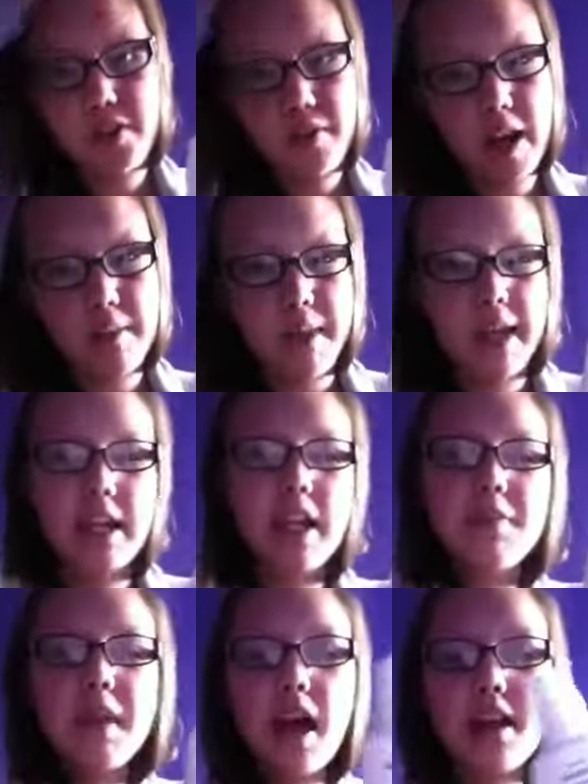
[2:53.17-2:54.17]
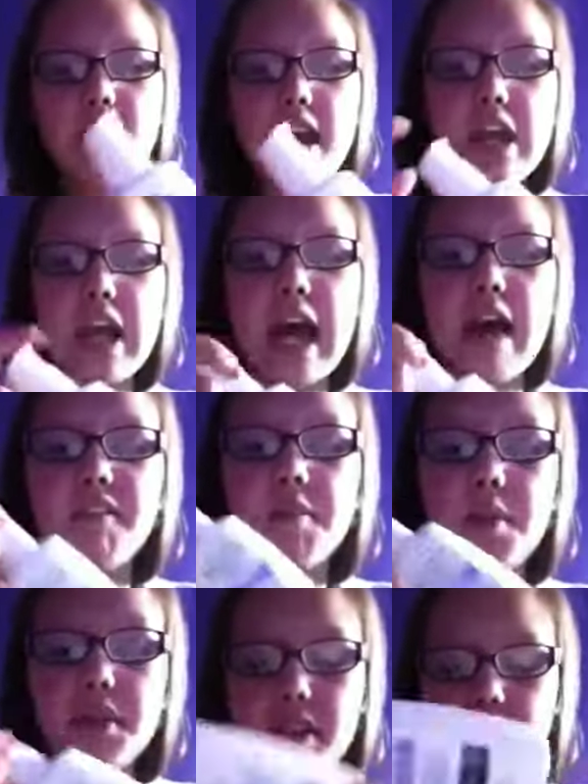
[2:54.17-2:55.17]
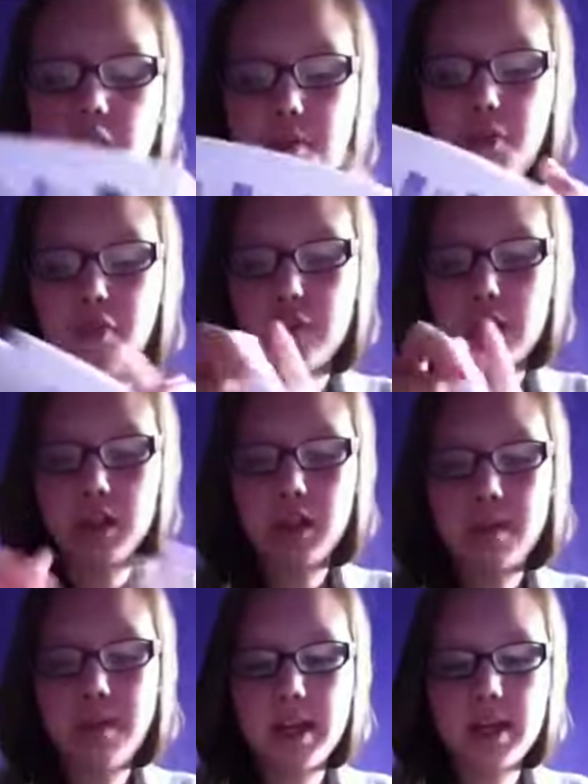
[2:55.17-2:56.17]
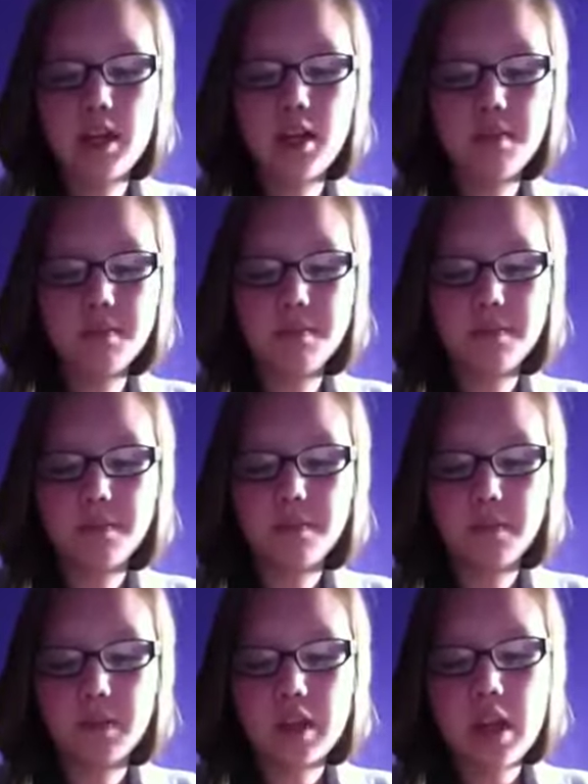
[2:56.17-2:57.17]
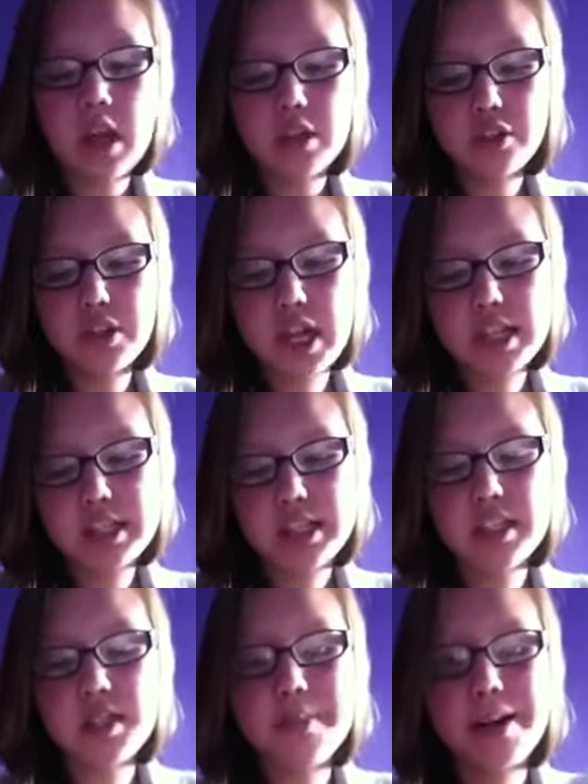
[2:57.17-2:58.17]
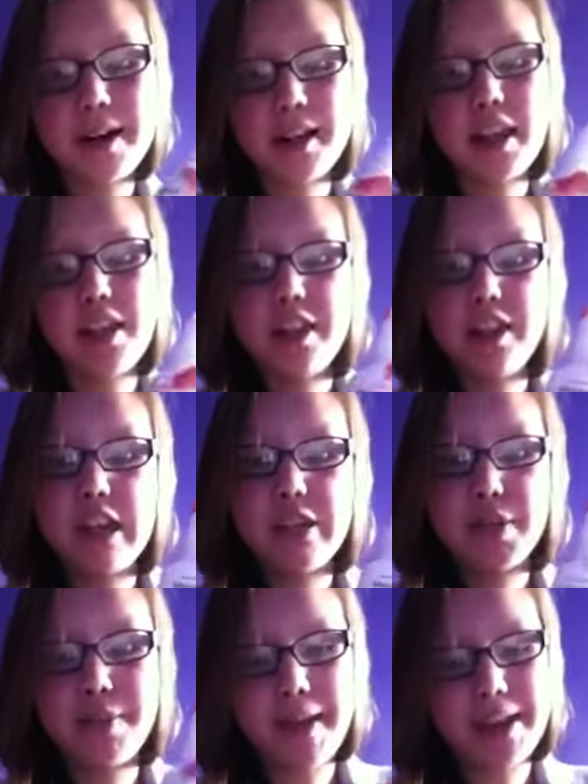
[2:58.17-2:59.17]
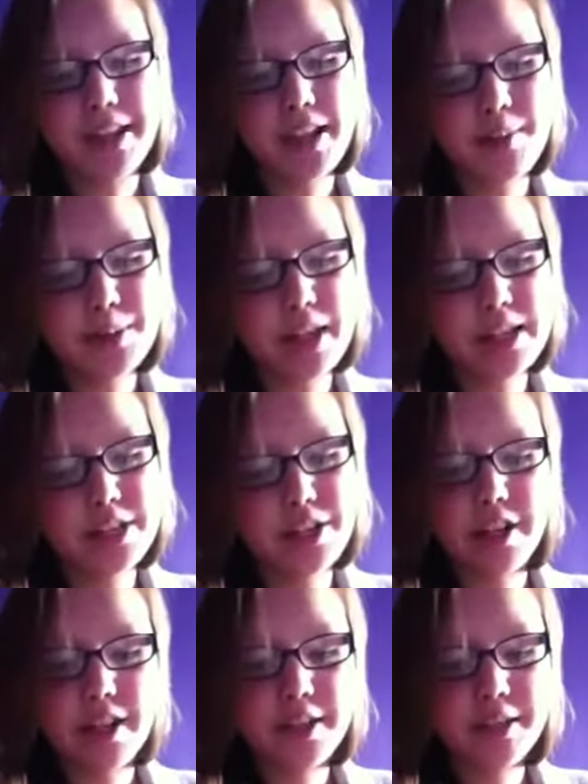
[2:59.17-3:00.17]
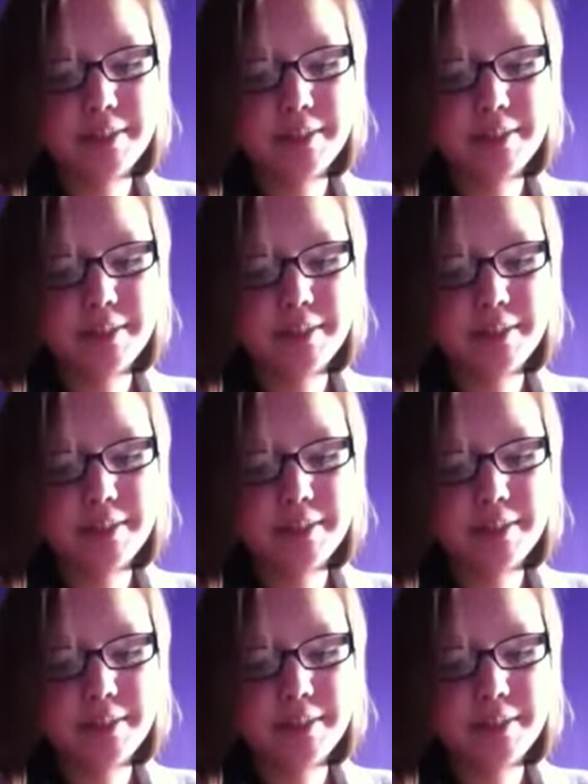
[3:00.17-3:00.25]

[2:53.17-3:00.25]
you're wearing makeup that day, you have to put this on before the makeup. So yes, this is a product that you can use with makeup, so that's good.